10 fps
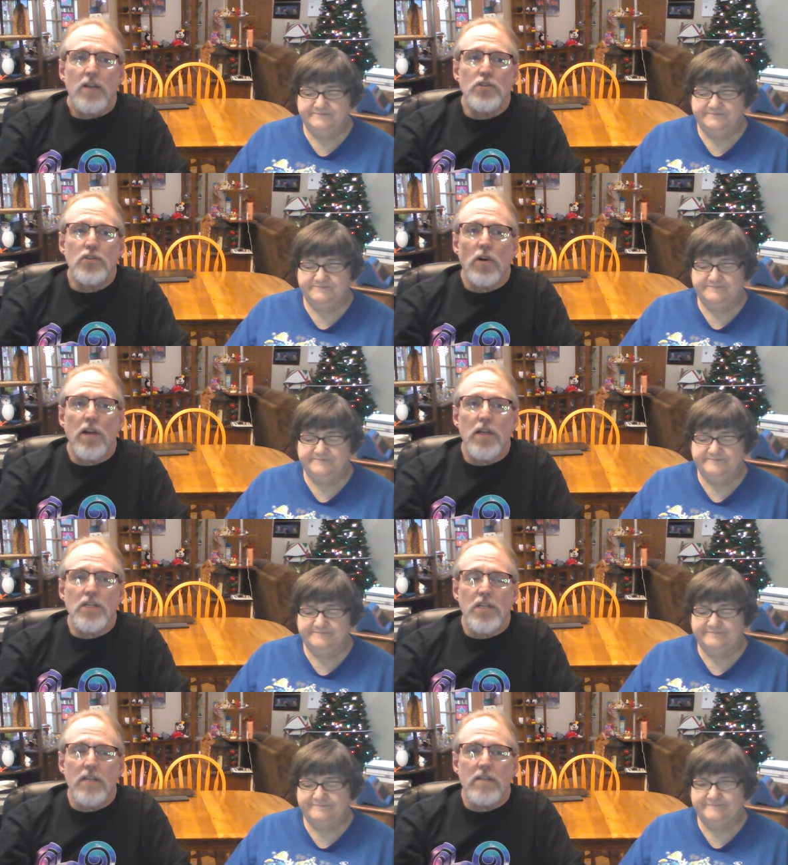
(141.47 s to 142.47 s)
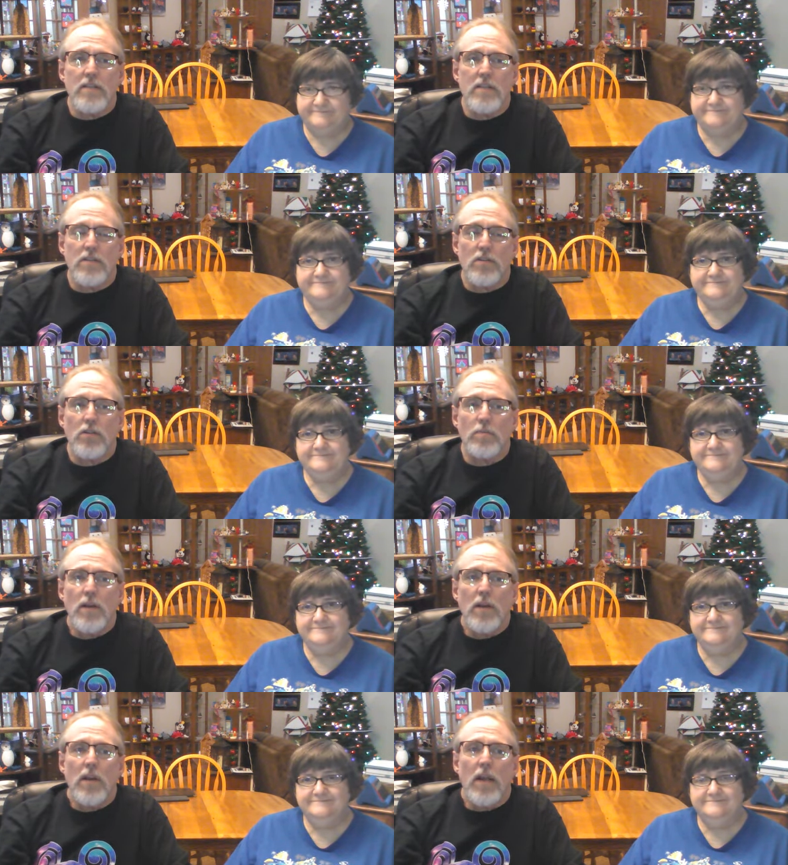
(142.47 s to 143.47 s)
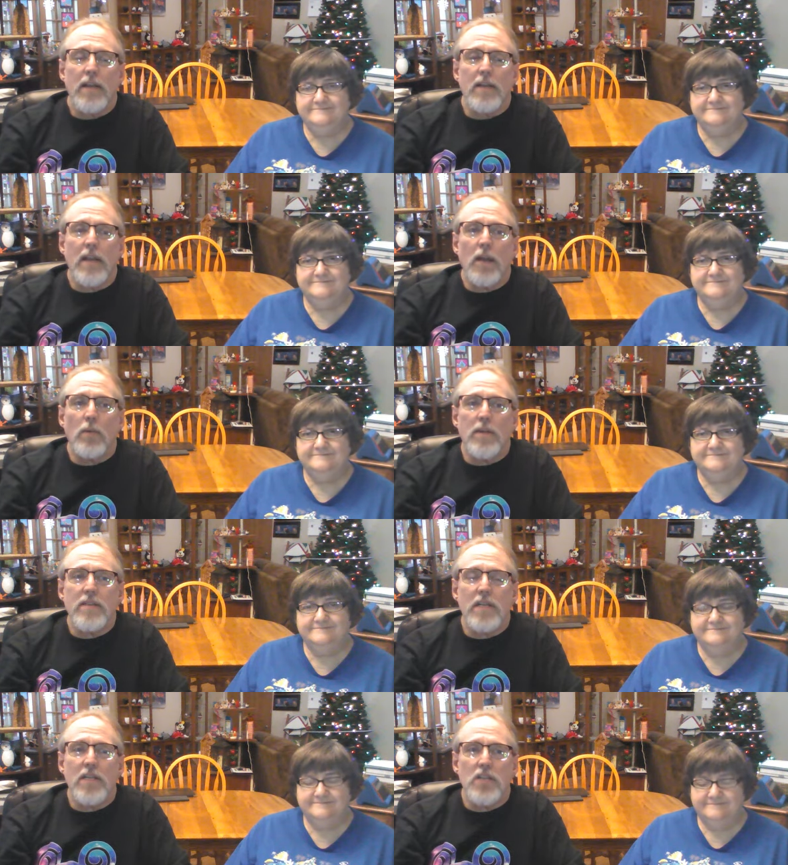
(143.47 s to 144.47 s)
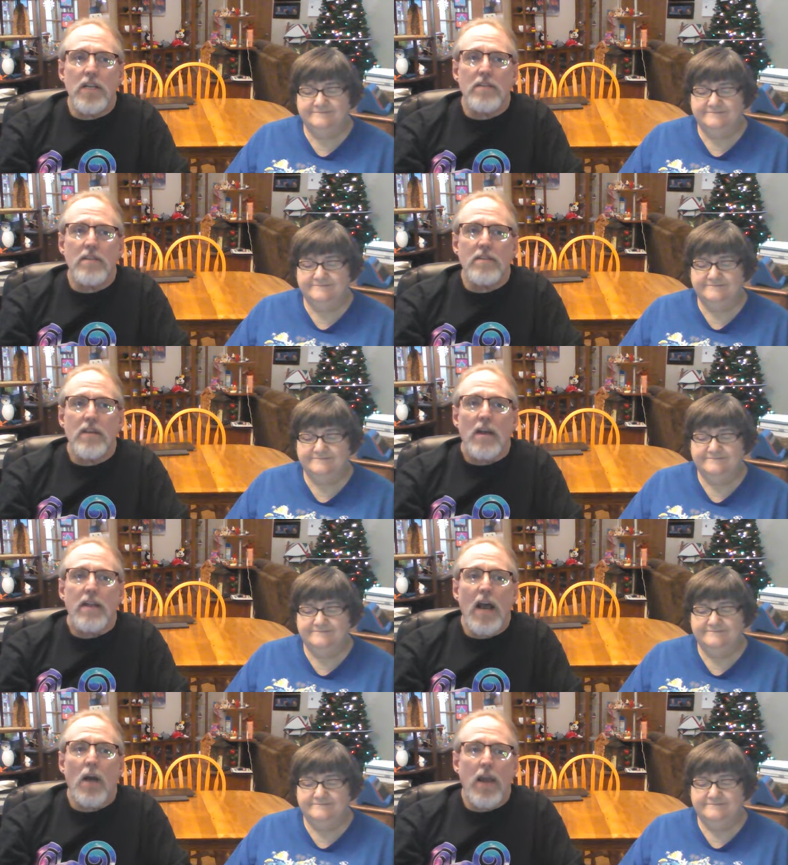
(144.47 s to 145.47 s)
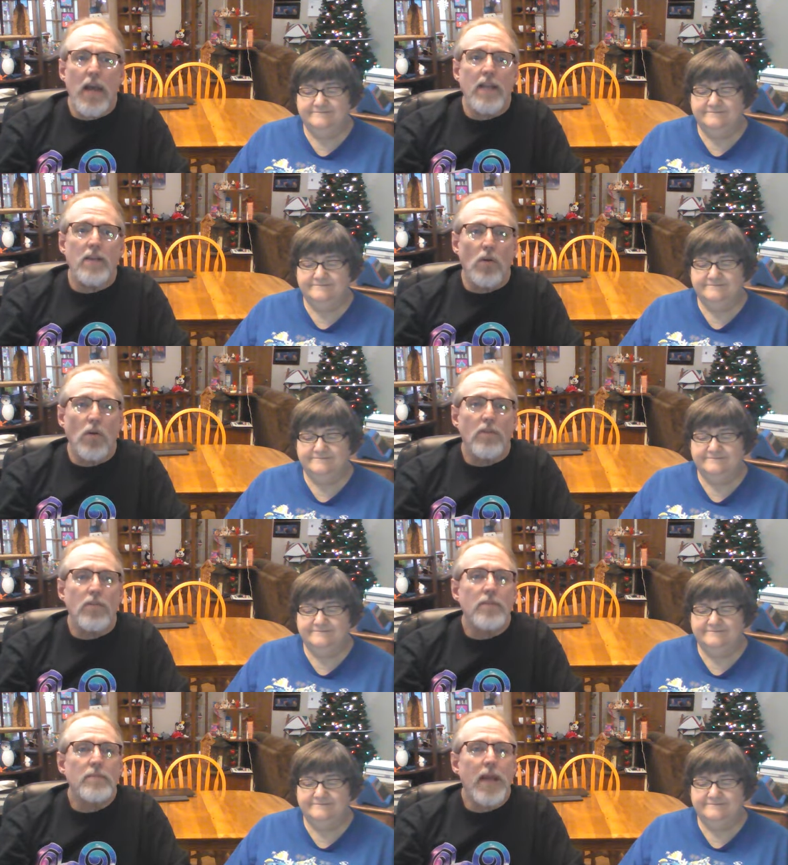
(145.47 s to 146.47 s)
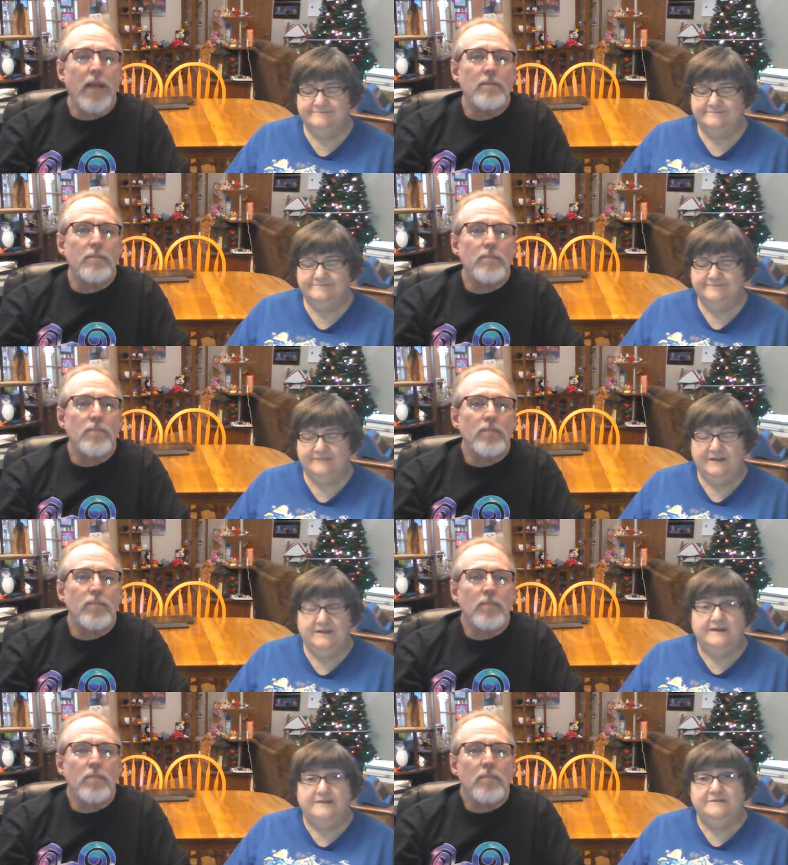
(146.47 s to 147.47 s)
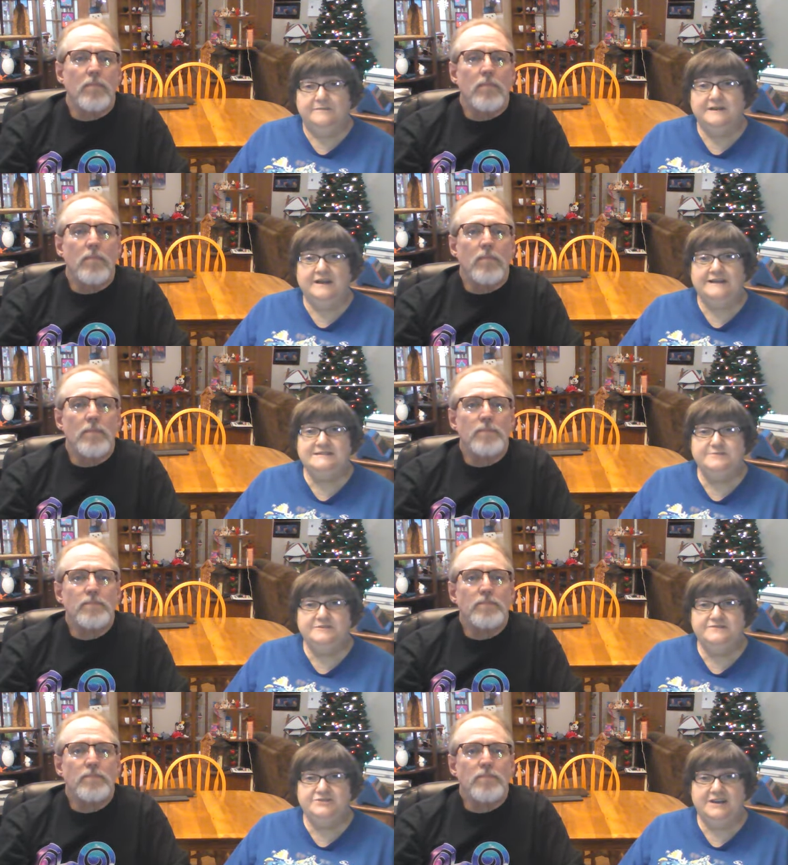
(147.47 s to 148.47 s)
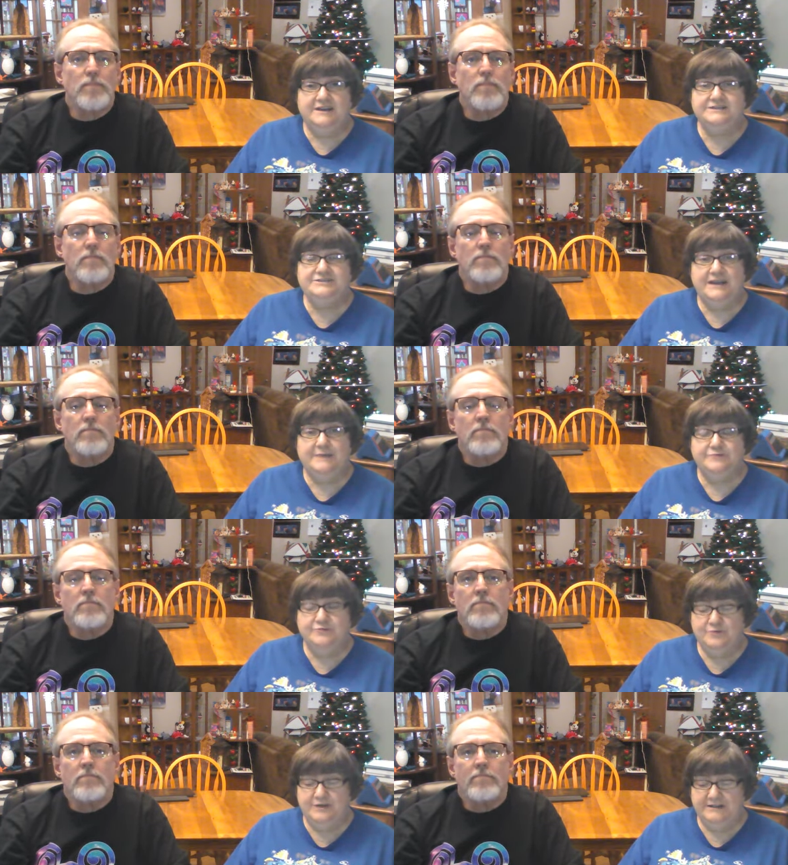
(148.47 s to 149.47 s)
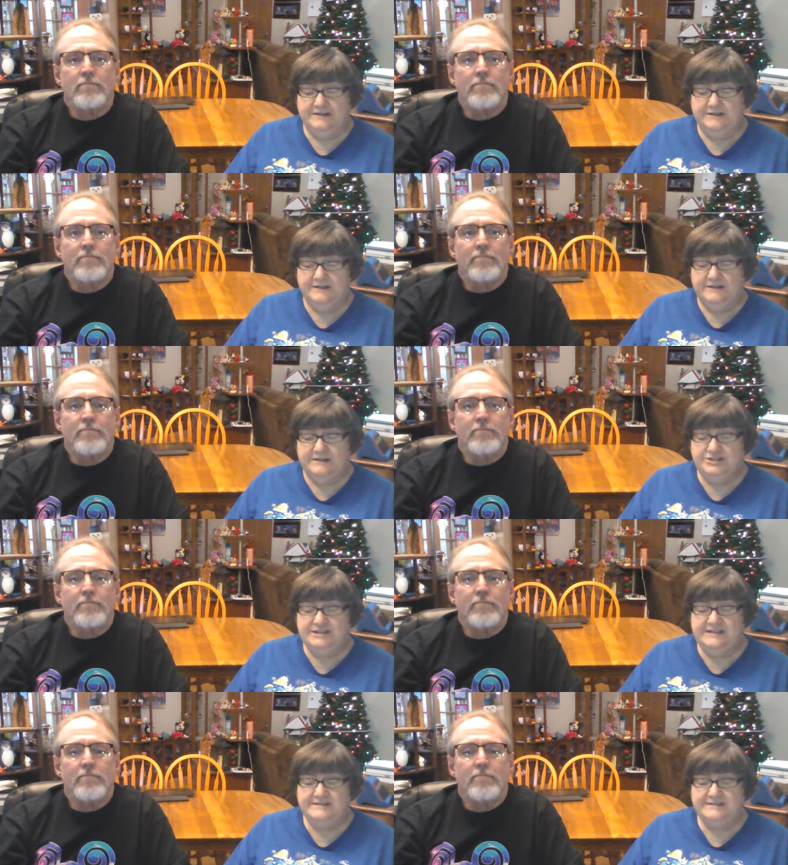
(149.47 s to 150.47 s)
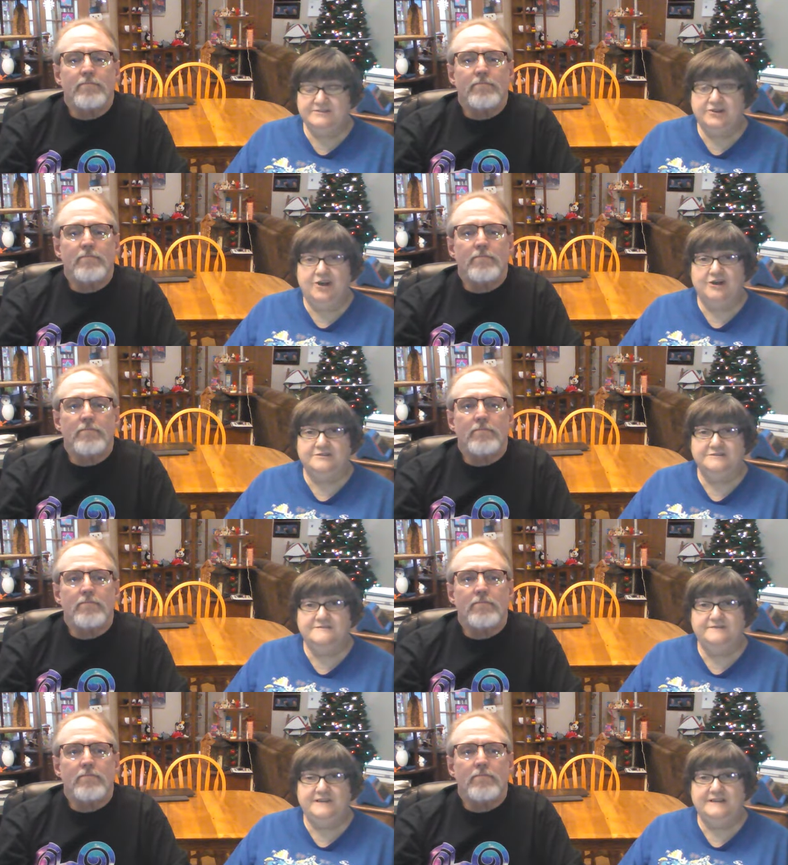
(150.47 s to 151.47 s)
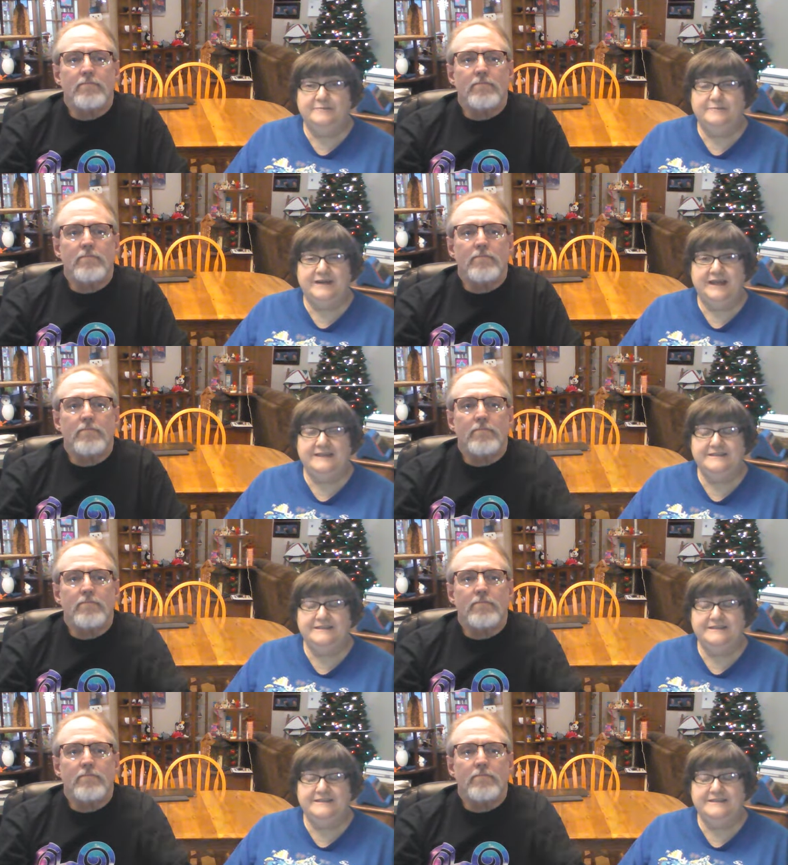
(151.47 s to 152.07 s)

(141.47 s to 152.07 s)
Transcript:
Speaker 1: joined Jesus' group and today we see Jesus now heading north. And
Speaker 2: from the Gospel of John, chapter 1, Jesus calls Philip and